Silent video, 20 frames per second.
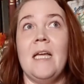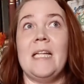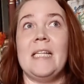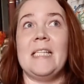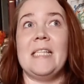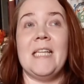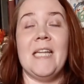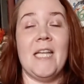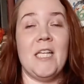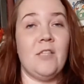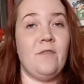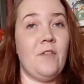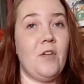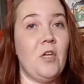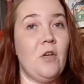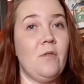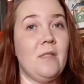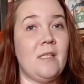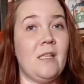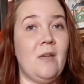Today's
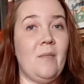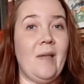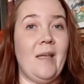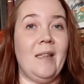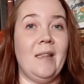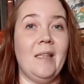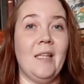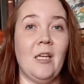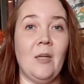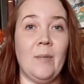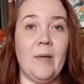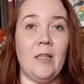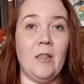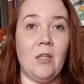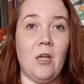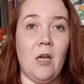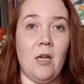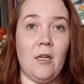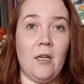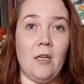video is going to be a little bit
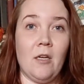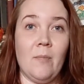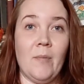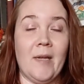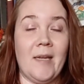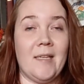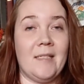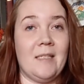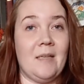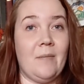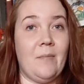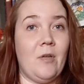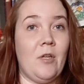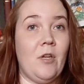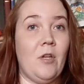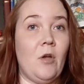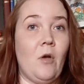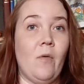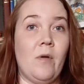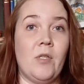longer because I'm going to
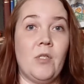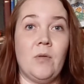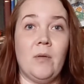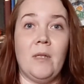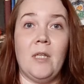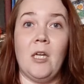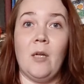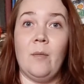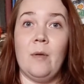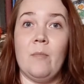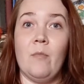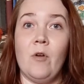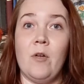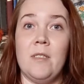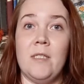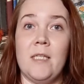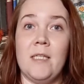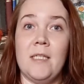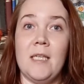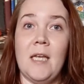go into a little bit more
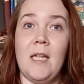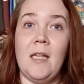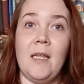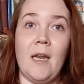detail,